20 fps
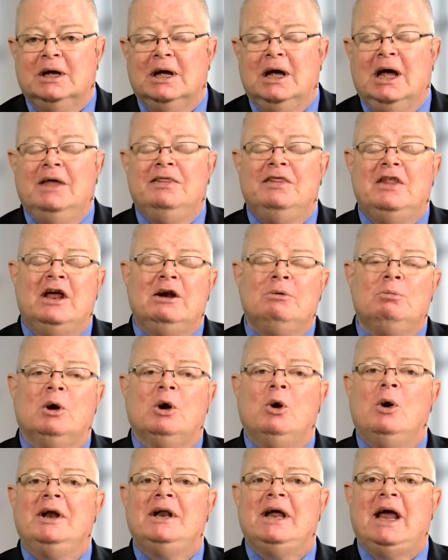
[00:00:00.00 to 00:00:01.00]
And then we're
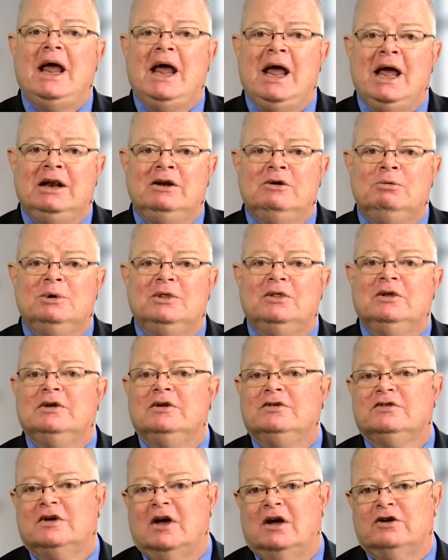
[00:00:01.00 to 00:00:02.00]
going to end with a
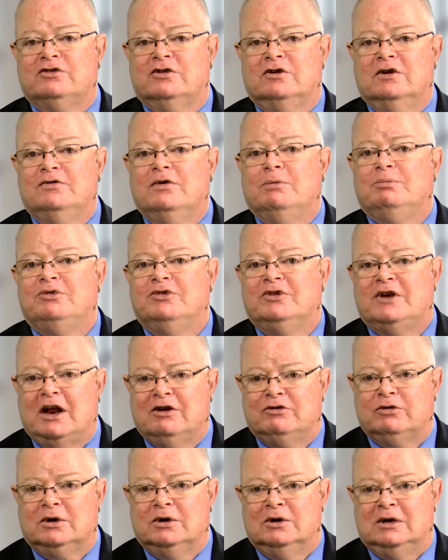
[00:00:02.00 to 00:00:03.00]
discussion of
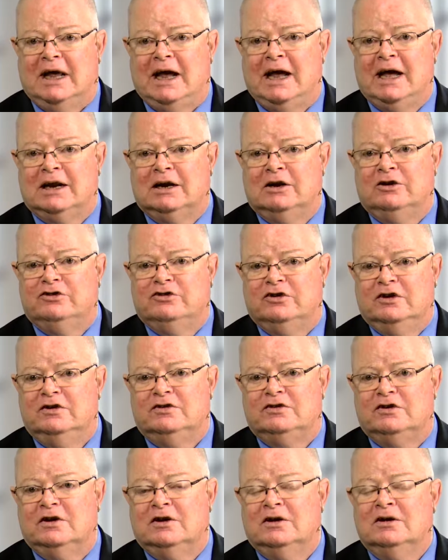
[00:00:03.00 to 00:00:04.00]
obstetrical
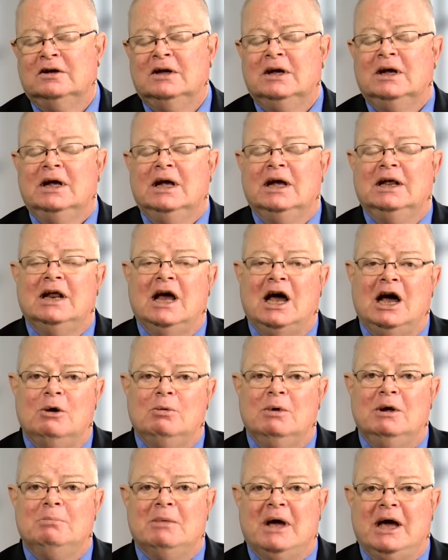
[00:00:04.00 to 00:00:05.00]
analgesia and how
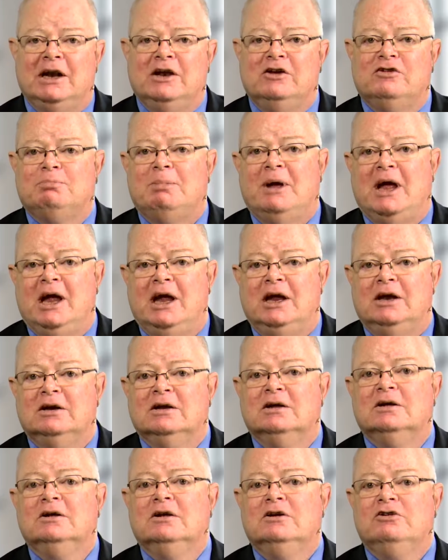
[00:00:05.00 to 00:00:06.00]
we manage
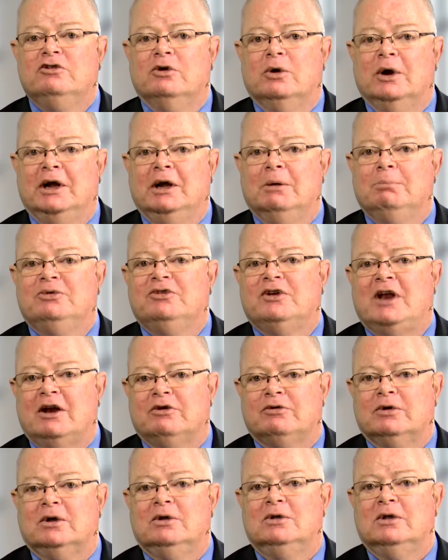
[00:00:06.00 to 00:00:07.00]
pain during
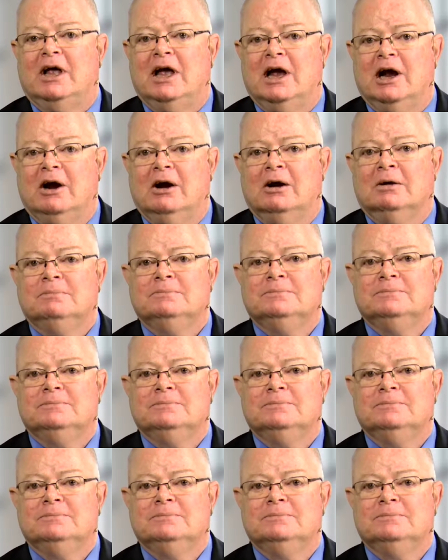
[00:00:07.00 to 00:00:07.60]
obstetrical care.